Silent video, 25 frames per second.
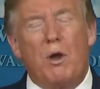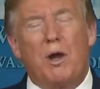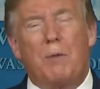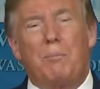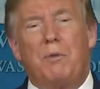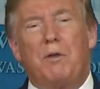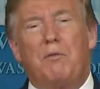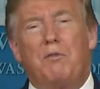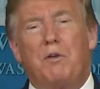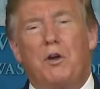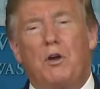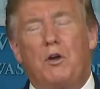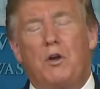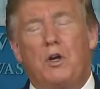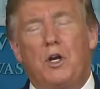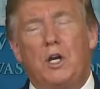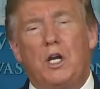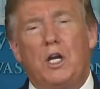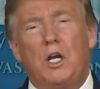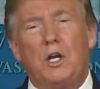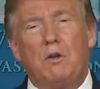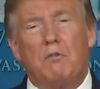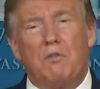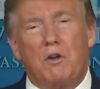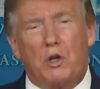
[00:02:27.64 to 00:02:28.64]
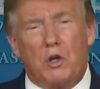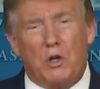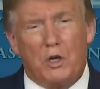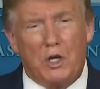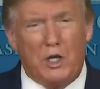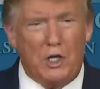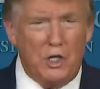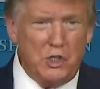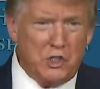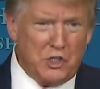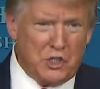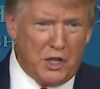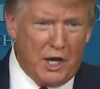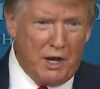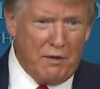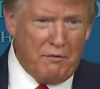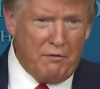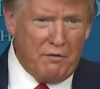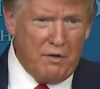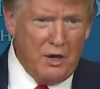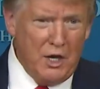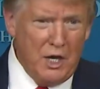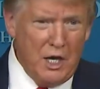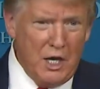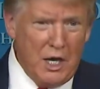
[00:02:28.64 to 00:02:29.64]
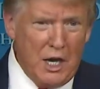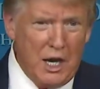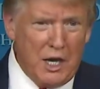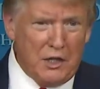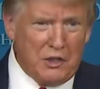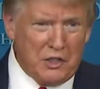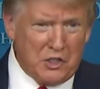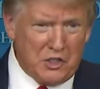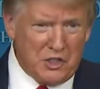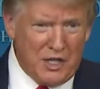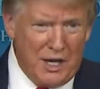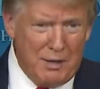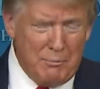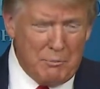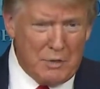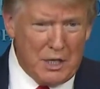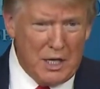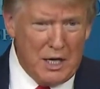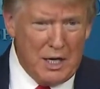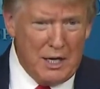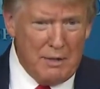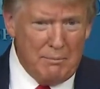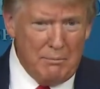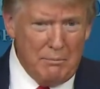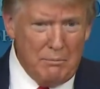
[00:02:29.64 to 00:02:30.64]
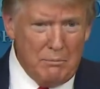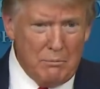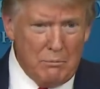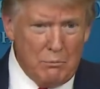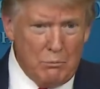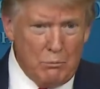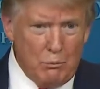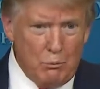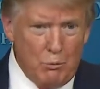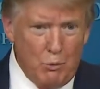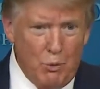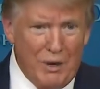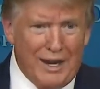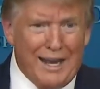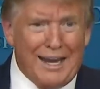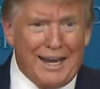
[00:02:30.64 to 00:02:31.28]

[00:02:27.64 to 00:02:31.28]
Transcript: go on for hours, as if he didn't want to go back to his office.